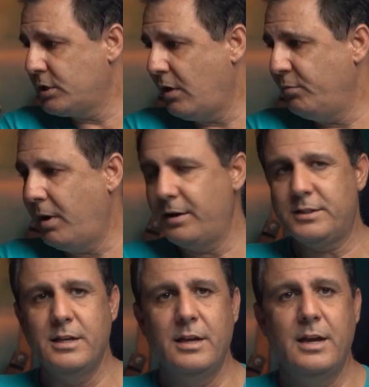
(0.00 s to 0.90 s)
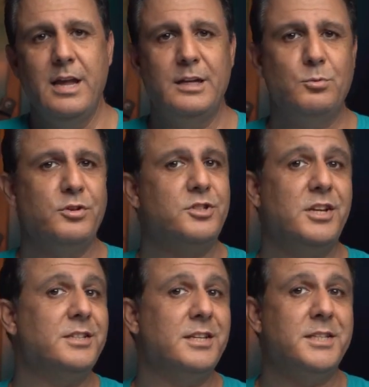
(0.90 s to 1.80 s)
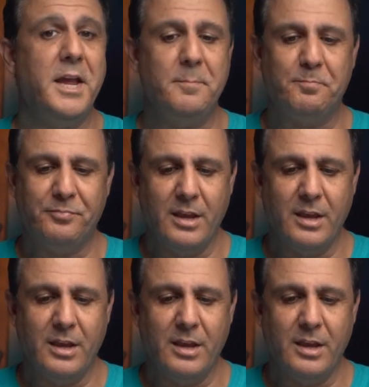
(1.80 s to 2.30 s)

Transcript: softbox and it was just the same.